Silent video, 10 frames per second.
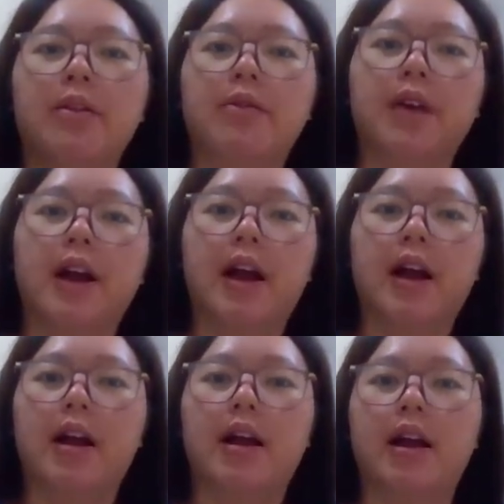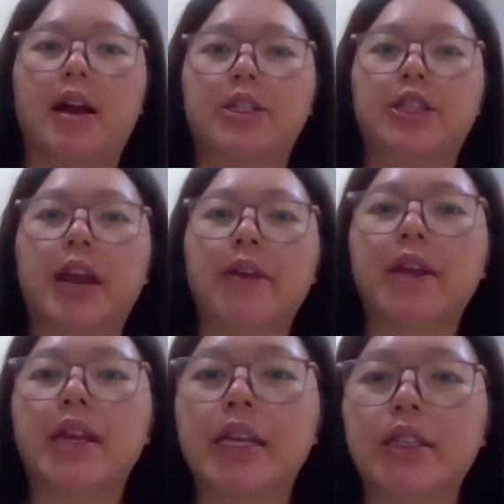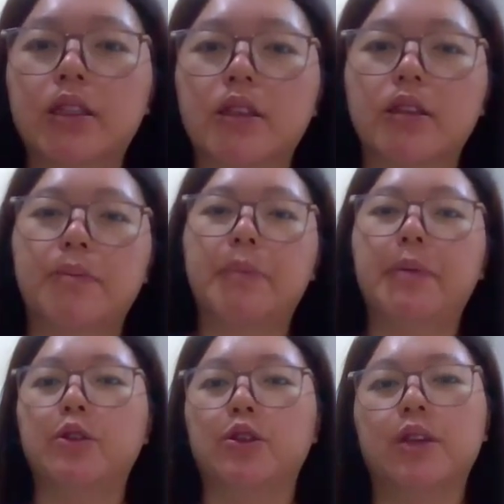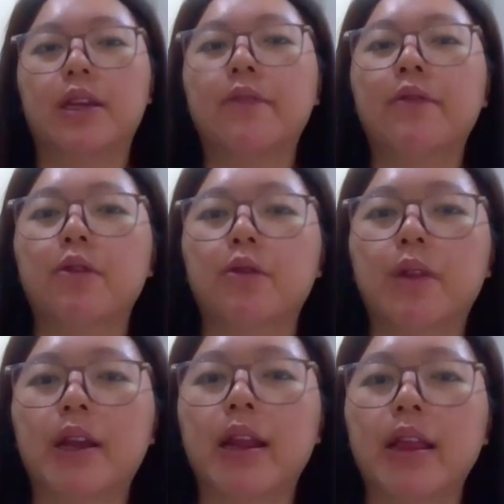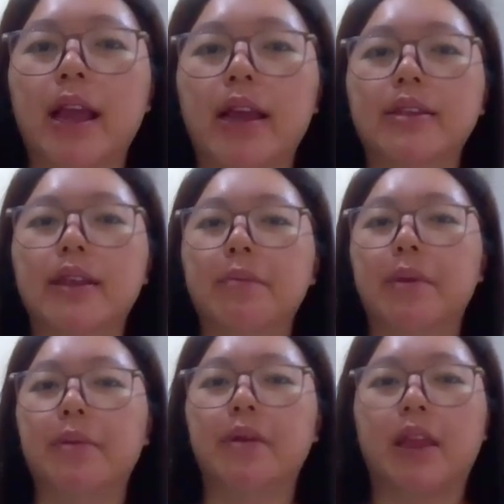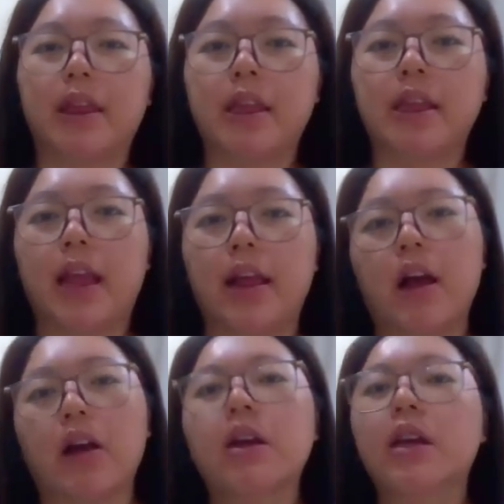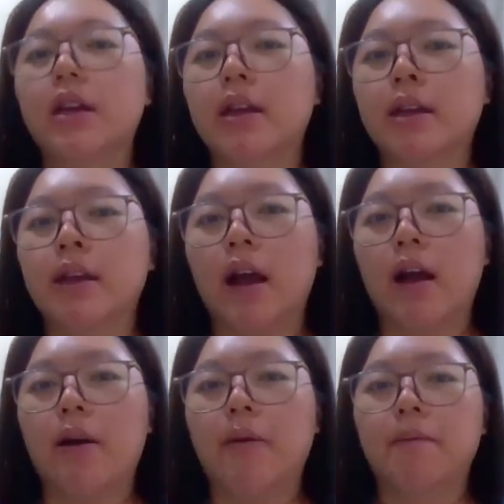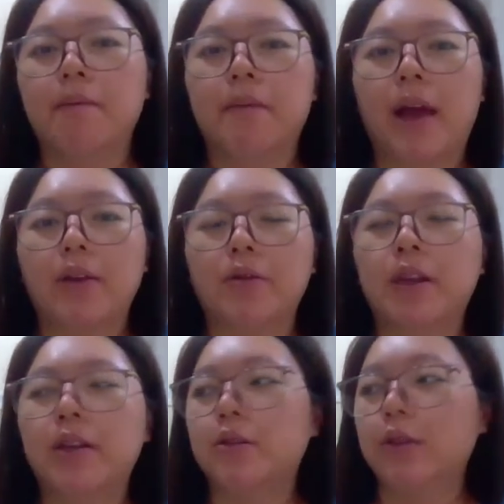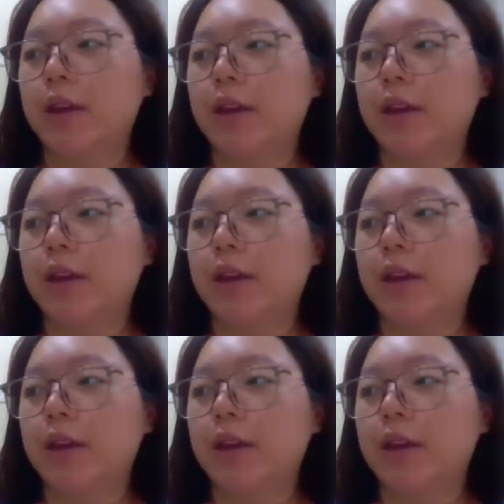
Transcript: of uh charities people should give to? Like, like some people they think that ah, uh, um, I don't need to